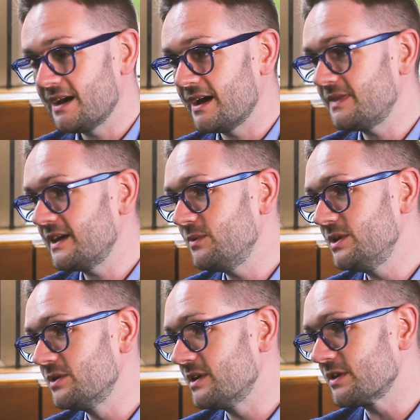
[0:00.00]
I think we
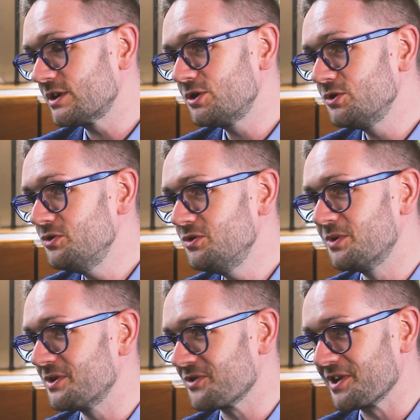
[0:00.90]
don't have a clue
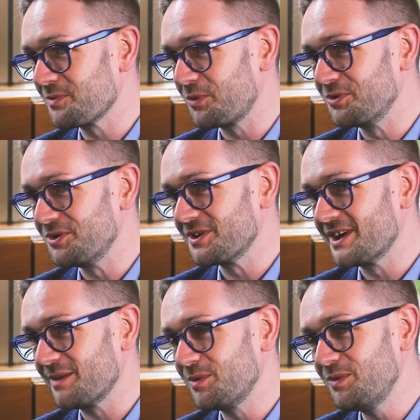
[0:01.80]
what transport will look
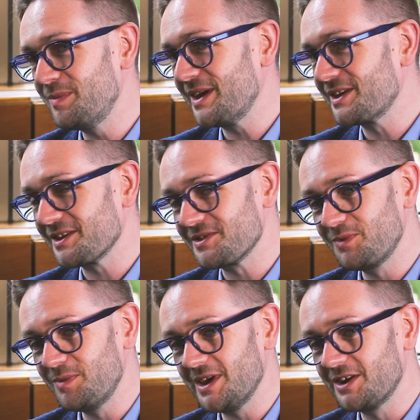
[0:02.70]
like. I mean,
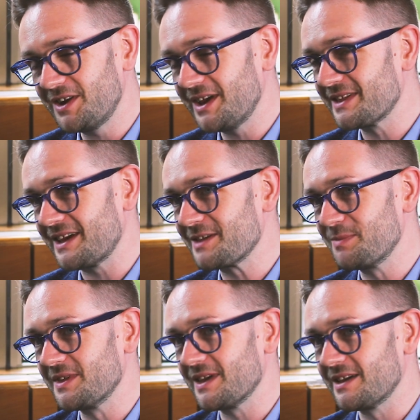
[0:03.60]
we make great
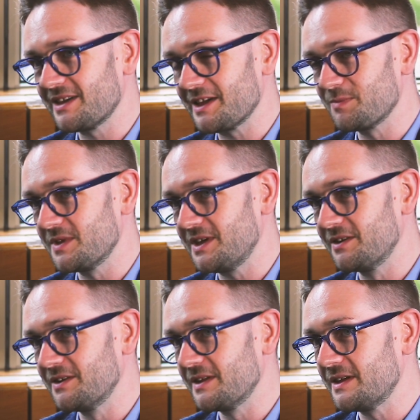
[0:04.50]
assessments
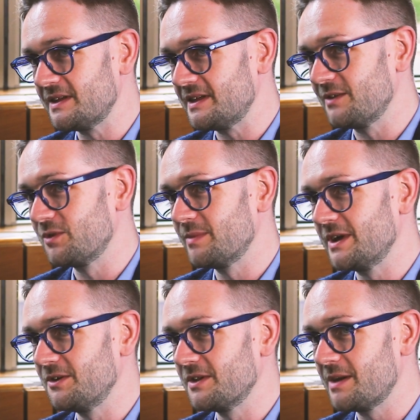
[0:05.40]
here in the CCC of what it
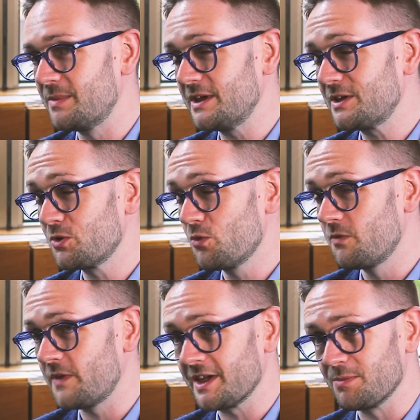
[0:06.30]
might look like, but it's so
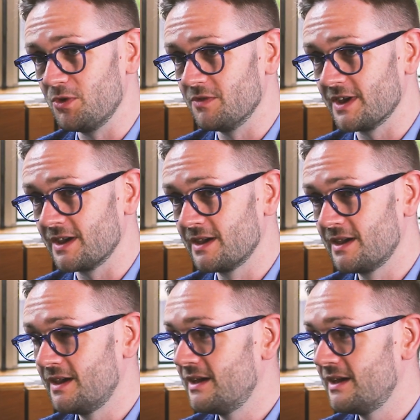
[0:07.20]
fast moving.